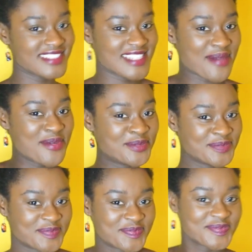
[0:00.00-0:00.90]
Samuel,
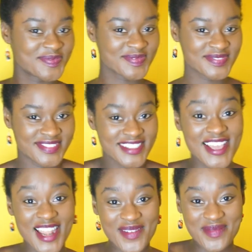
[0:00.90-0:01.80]

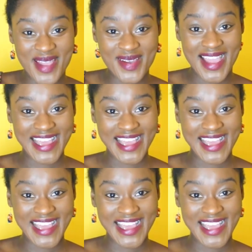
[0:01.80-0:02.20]
you love me, my.